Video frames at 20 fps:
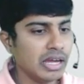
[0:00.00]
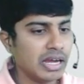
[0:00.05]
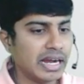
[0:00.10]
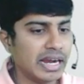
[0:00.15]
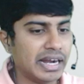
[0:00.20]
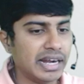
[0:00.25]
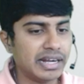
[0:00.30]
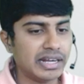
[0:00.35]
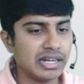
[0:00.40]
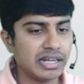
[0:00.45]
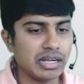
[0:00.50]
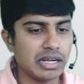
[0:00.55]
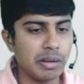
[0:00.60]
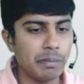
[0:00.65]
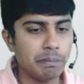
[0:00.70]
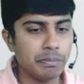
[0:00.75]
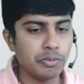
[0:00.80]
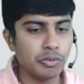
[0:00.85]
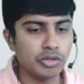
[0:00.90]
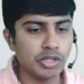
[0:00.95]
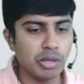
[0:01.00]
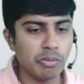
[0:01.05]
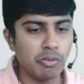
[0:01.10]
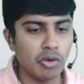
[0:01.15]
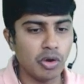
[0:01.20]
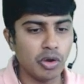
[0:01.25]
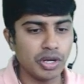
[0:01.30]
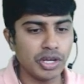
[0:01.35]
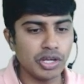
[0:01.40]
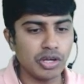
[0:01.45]
And compute the
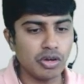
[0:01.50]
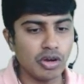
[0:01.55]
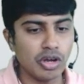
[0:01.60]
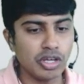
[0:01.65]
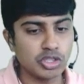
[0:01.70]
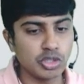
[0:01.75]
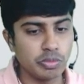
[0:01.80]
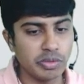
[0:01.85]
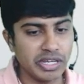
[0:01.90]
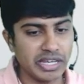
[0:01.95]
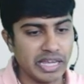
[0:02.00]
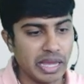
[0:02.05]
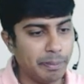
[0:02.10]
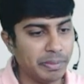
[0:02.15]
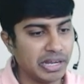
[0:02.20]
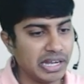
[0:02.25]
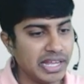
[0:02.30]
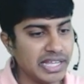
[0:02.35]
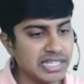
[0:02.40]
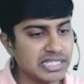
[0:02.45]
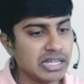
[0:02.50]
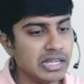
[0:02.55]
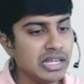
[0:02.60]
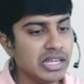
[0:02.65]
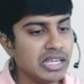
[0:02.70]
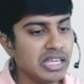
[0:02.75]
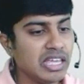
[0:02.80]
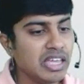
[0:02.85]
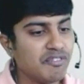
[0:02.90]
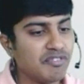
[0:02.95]
borrowing cost to be capitalized
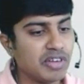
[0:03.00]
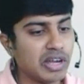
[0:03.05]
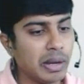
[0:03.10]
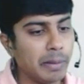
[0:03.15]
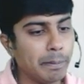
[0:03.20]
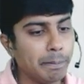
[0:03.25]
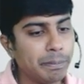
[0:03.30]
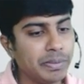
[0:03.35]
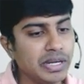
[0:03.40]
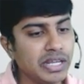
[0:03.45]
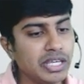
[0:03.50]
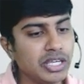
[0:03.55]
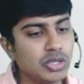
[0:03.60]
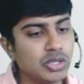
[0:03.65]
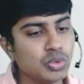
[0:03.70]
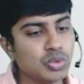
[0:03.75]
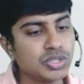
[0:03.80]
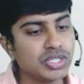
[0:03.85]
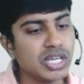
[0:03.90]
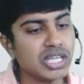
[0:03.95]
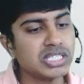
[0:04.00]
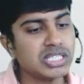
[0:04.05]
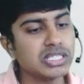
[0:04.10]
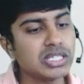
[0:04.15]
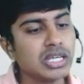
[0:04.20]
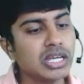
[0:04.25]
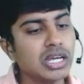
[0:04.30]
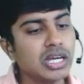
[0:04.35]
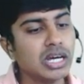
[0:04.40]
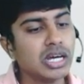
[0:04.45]
if company uses
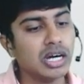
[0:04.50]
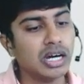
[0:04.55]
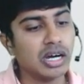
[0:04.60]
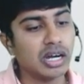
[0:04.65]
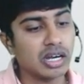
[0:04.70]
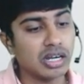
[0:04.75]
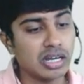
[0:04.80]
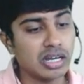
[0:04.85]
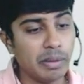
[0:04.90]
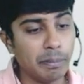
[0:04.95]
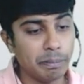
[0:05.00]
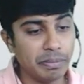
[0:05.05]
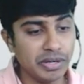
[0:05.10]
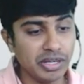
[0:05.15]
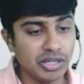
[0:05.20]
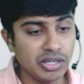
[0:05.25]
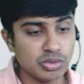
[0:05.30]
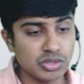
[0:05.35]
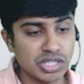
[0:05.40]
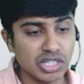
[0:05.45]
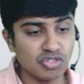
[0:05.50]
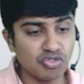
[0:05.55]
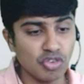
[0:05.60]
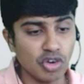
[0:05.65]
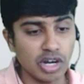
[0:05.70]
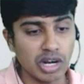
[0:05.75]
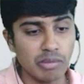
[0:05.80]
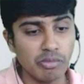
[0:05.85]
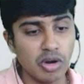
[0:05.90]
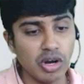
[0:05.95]

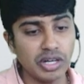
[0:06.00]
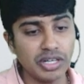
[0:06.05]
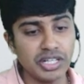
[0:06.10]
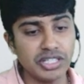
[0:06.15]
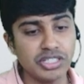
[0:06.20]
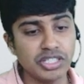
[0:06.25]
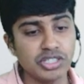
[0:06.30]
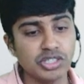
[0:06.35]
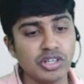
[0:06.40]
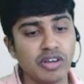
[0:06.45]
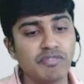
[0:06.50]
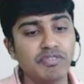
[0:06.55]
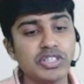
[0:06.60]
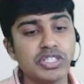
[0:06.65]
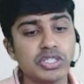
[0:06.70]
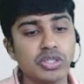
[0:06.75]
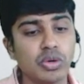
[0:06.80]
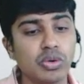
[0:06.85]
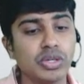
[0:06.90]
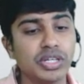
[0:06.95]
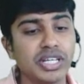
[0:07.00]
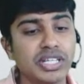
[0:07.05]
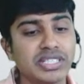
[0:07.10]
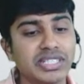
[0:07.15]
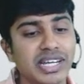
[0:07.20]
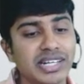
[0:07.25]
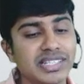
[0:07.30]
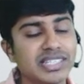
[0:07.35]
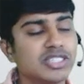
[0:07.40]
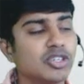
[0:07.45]
for amortization of discounting
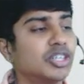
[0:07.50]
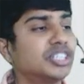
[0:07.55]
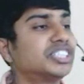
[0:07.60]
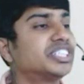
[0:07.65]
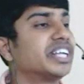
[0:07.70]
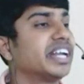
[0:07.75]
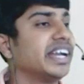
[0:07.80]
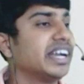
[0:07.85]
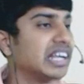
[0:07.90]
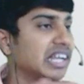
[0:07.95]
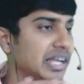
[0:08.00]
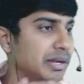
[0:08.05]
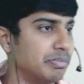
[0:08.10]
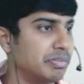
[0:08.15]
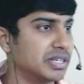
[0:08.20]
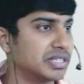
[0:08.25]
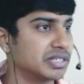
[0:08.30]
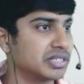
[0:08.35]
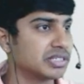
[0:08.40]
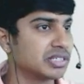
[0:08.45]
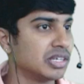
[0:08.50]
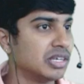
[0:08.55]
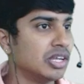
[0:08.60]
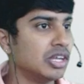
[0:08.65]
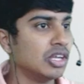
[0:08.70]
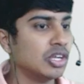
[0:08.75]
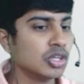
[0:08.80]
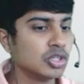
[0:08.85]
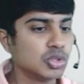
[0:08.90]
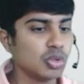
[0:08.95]
charges on straight line basis.
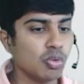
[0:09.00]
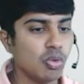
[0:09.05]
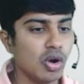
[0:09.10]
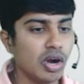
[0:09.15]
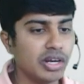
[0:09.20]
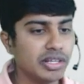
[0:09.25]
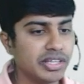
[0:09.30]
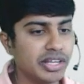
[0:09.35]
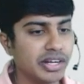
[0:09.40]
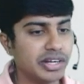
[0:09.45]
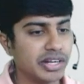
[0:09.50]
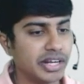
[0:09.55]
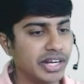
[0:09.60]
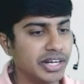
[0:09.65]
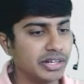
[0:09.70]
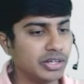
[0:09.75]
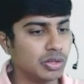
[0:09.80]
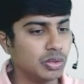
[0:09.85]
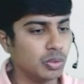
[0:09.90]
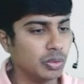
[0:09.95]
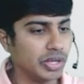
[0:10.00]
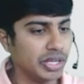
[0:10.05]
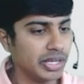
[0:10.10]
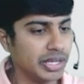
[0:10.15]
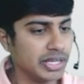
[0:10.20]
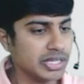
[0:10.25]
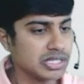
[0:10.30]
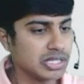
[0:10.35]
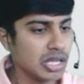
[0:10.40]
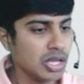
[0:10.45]
So what they're trying to do
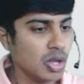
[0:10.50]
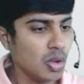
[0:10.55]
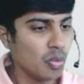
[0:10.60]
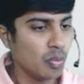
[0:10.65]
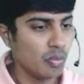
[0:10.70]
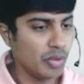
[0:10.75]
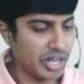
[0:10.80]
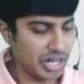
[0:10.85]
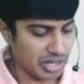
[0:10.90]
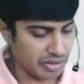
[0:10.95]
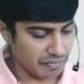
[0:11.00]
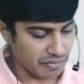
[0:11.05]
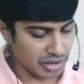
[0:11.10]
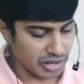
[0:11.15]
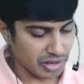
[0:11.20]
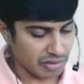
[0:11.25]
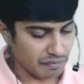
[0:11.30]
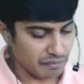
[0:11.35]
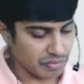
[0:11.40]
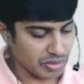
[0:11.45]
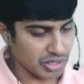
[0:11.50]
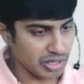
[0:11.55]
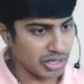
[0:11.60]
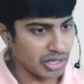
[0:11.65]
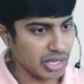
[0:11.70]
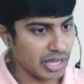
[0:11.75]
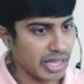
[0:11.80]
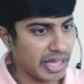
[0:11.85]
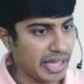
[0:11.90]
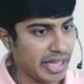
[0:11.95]
is, whenever
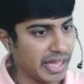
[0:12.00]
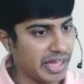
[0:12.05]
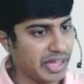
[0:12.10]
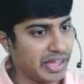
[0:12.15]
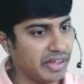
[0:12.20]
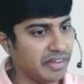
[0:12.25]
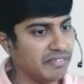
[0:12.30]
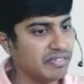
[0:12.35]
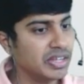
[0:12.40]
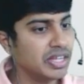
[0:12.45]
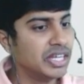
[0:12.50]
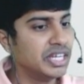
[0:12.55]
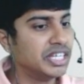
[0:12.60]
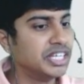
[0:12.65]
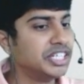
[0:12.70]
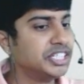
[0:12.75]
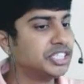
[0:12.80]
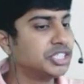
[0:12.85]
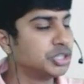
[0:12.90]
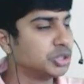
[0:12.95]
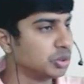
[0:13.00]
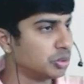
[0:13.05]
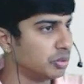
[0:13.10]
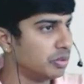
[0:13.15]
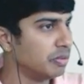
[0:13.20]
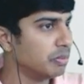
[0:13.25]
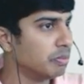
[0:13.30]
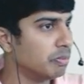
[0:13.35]
we have issued